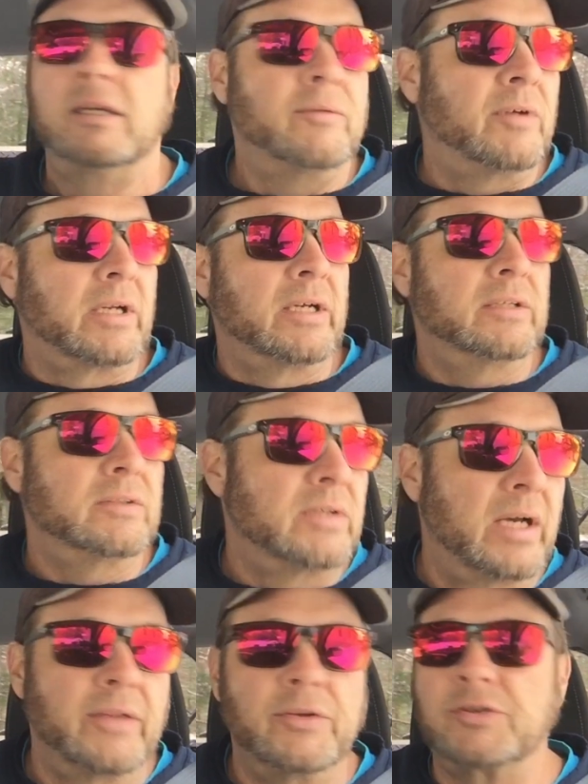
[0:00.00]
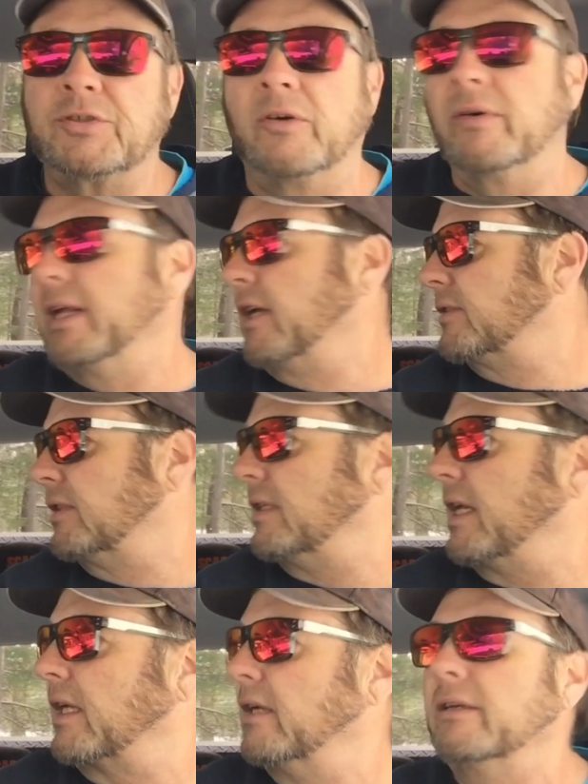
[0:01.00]
because there's no one else to
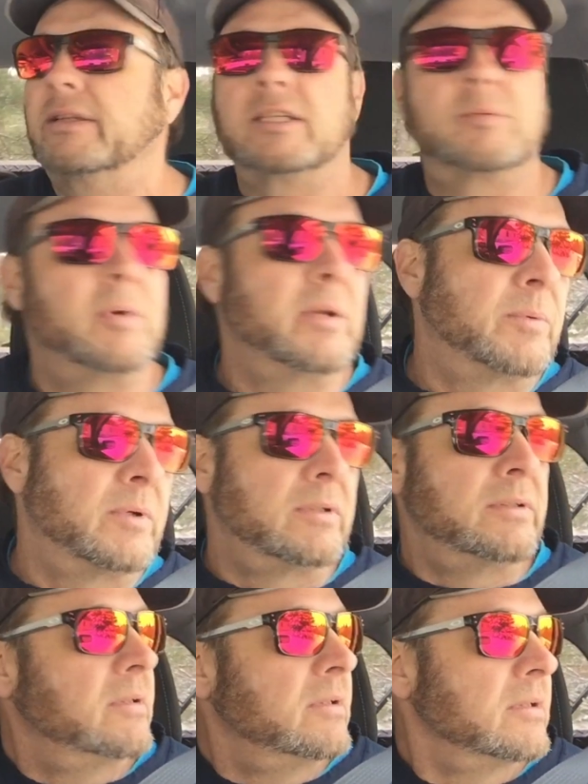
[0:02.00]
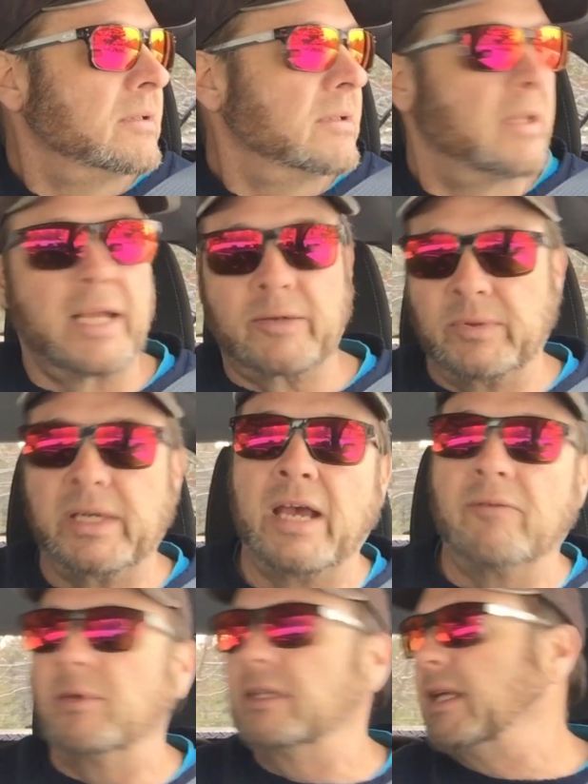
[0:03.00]
take care of these people like we
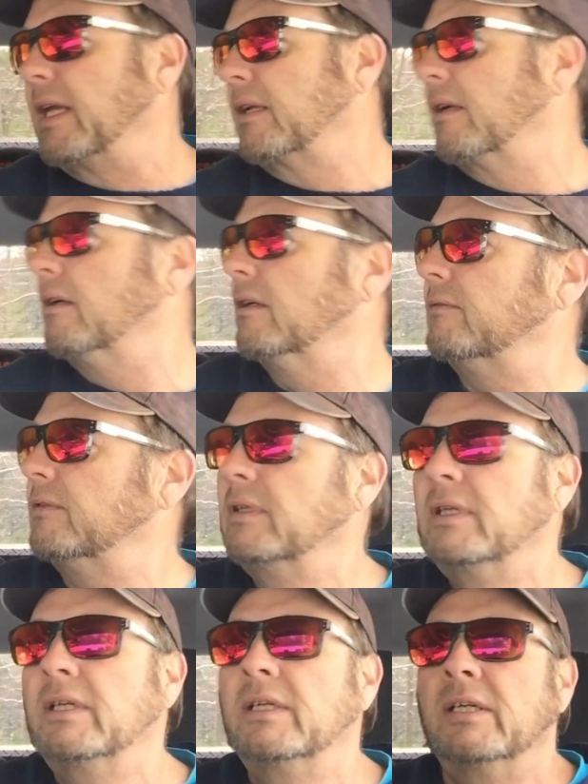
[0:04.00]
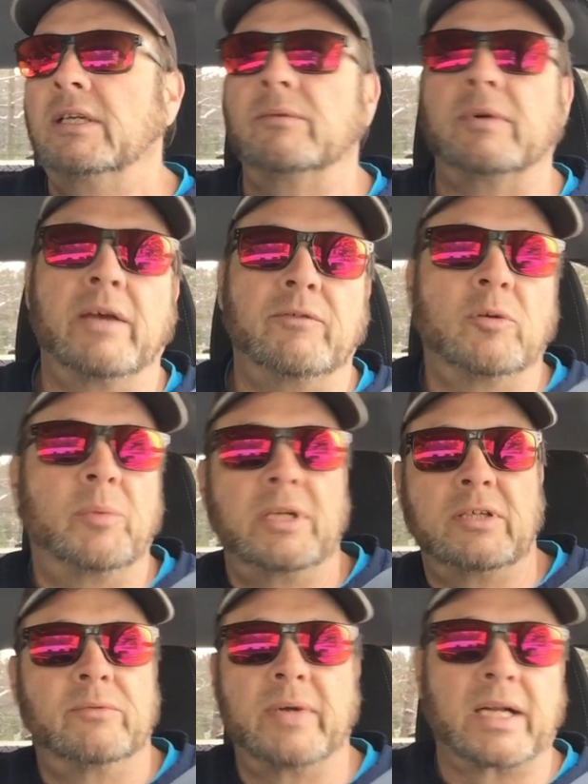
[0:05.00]
have been taken care of. We have
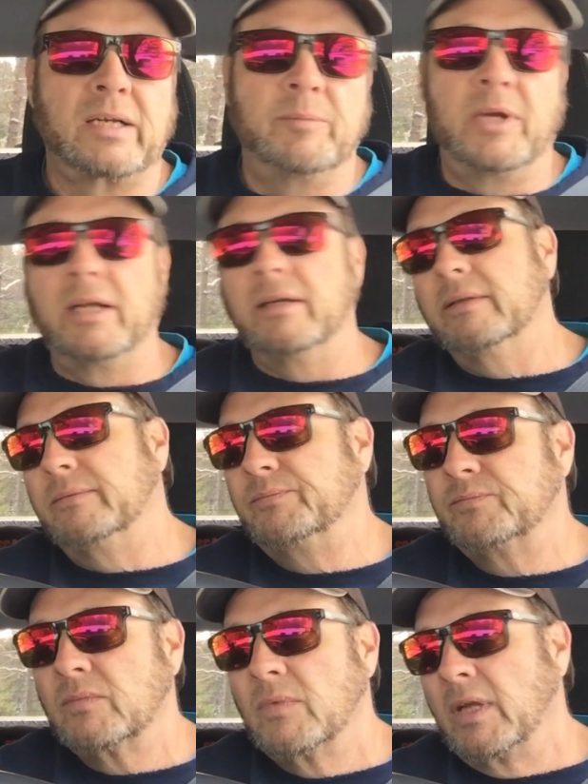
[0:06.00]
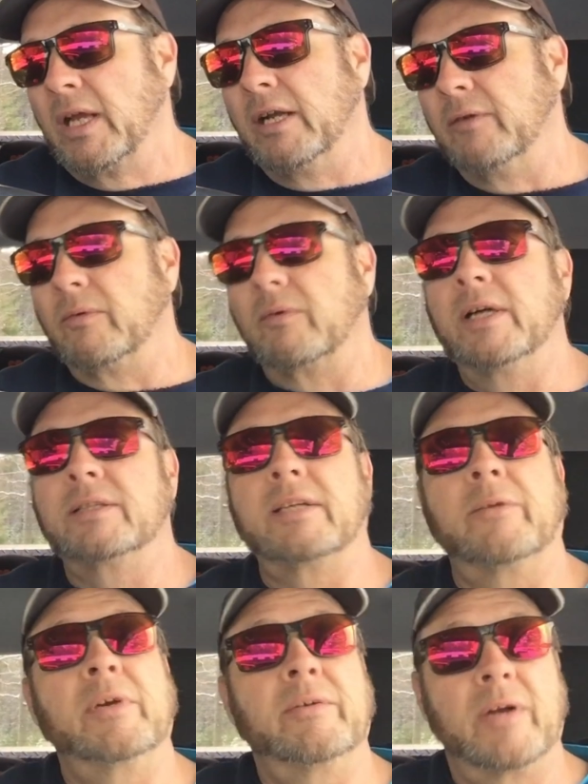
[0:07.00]
nobody to recommend, and the ones
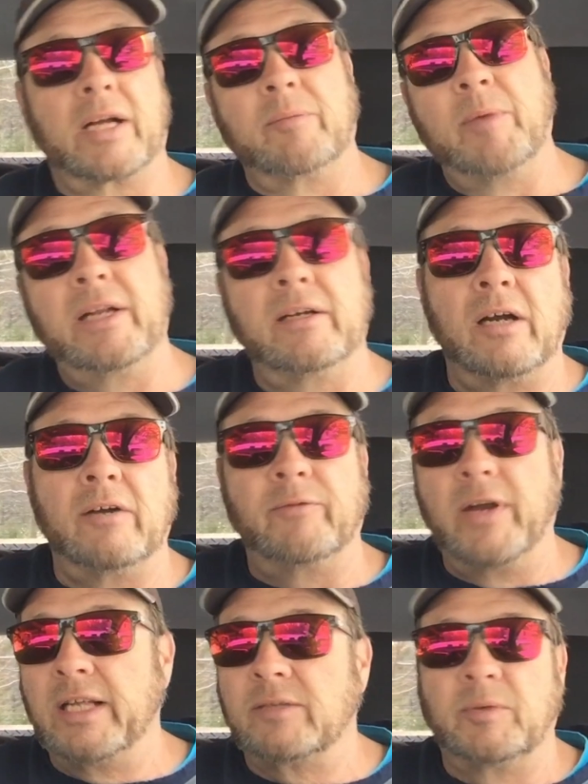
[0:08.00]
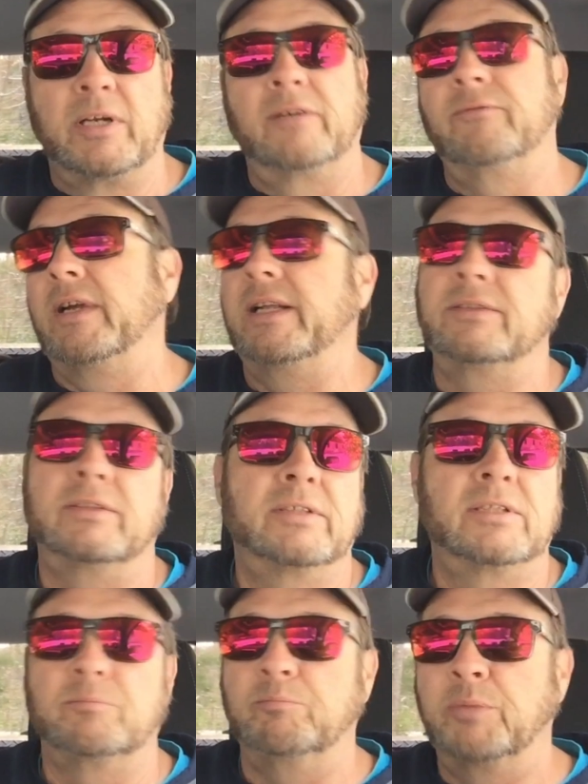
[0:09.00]
that we recommend are our friends, but our friends are
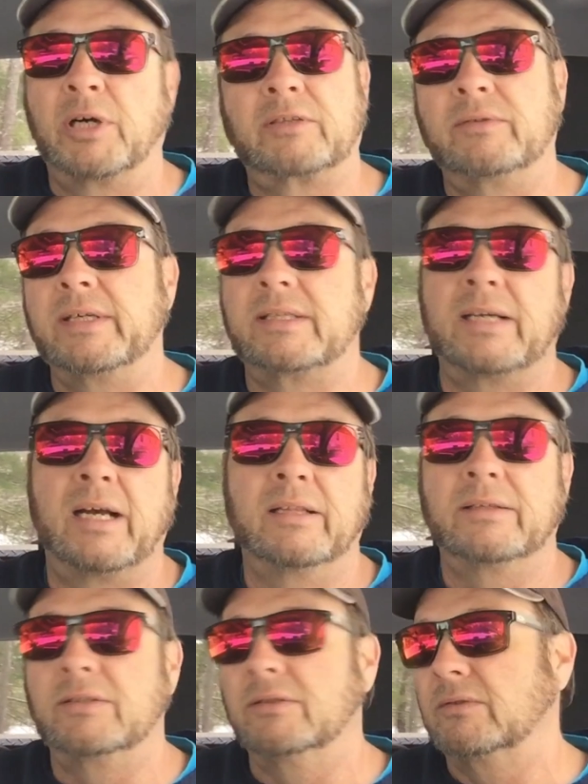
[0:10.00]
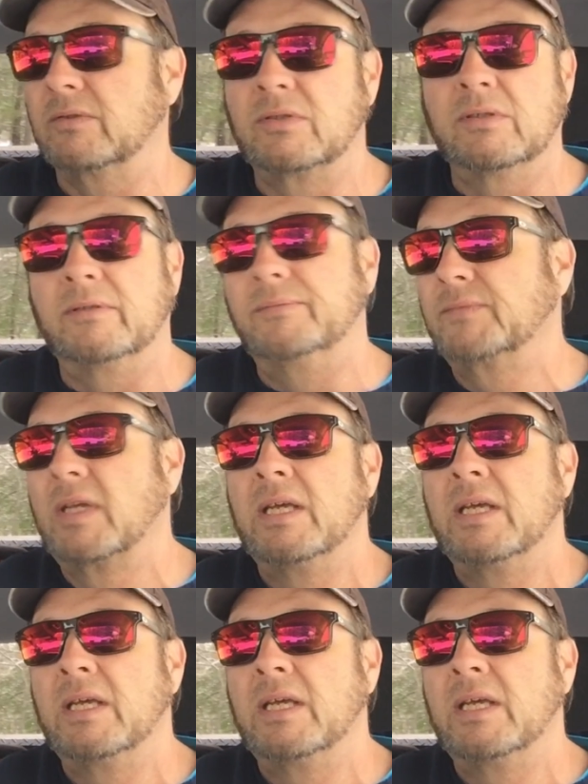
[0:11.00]
just booked right solid too. So